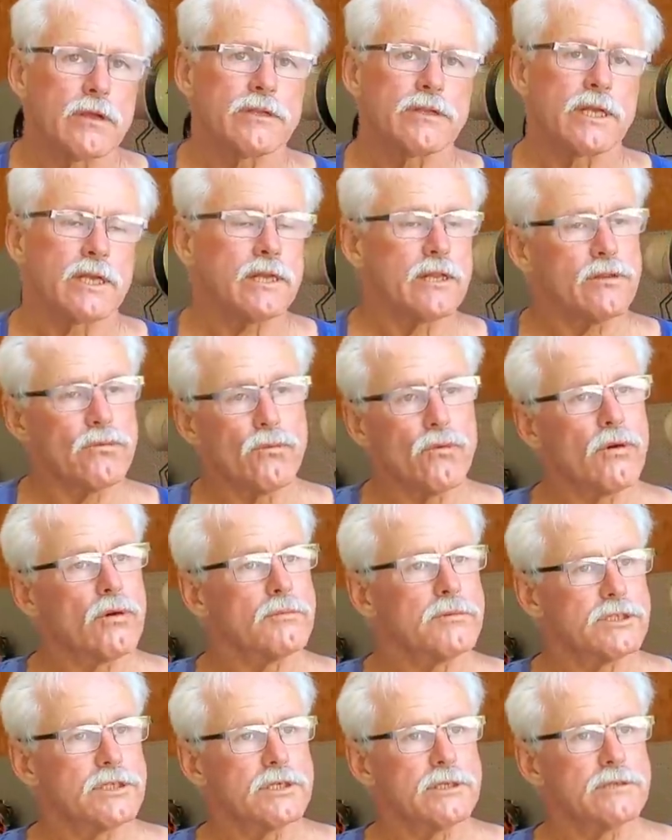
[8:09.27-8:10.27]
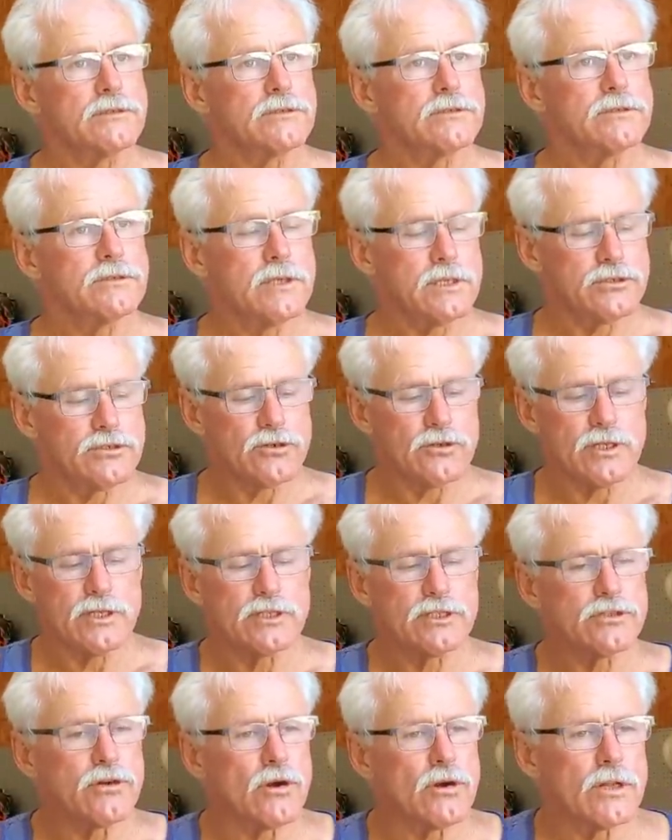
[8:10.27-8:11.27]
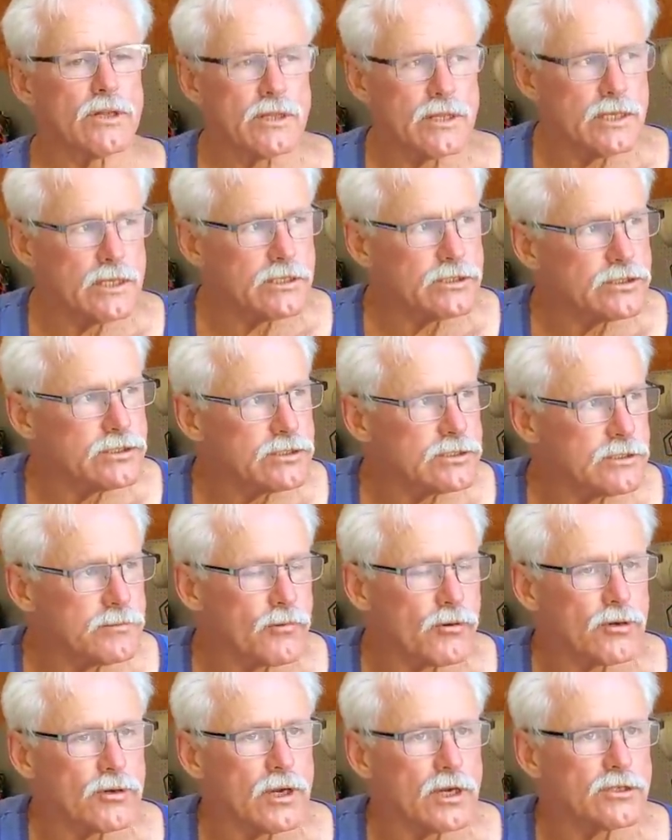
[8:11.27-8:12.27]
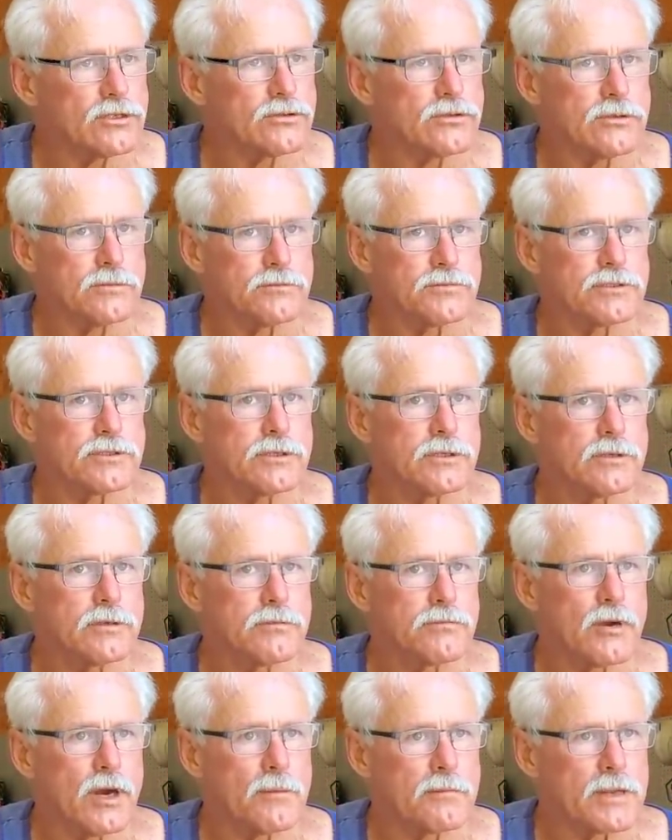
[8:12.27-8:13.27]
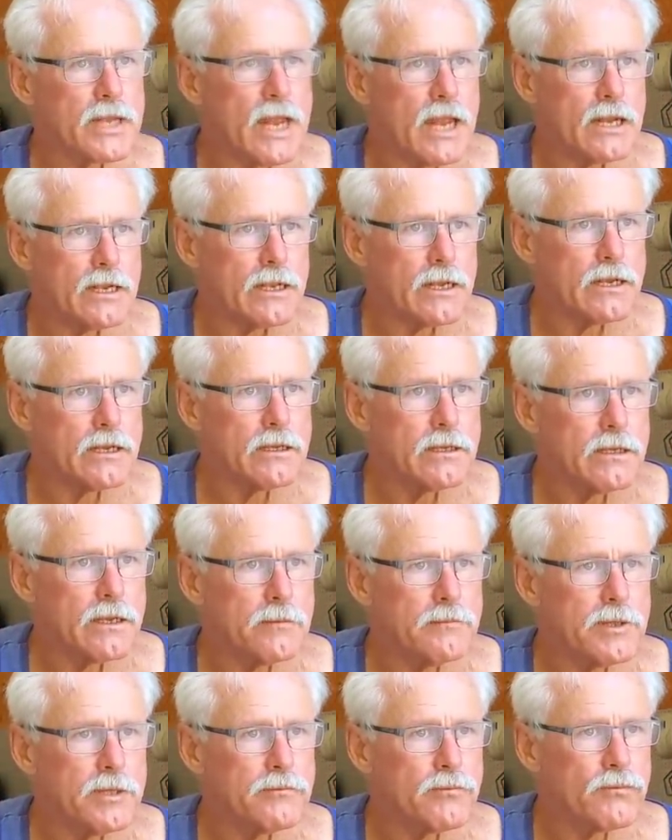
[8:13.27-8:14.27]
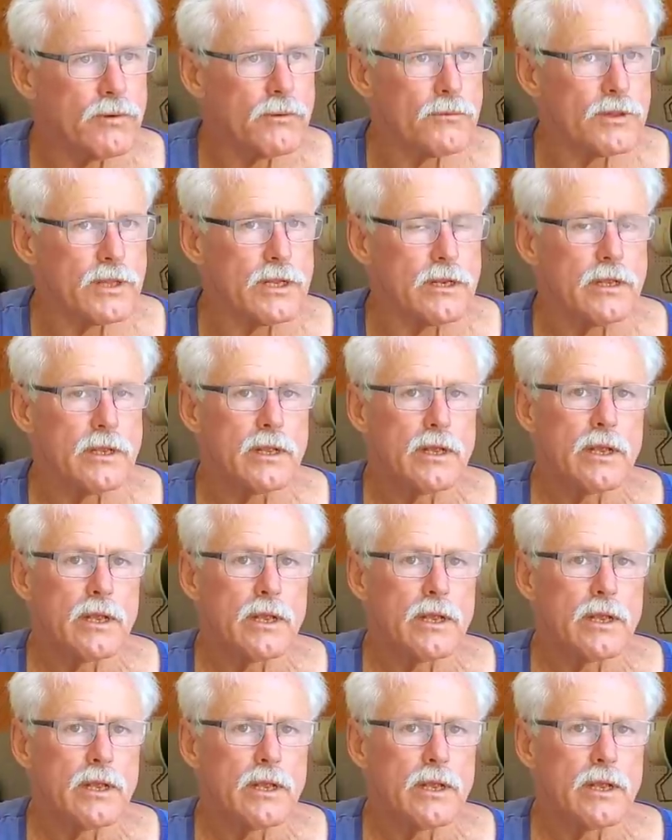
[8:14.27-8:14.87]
To get in the war machines. And so they started this support our troops propaganda, and people went with it.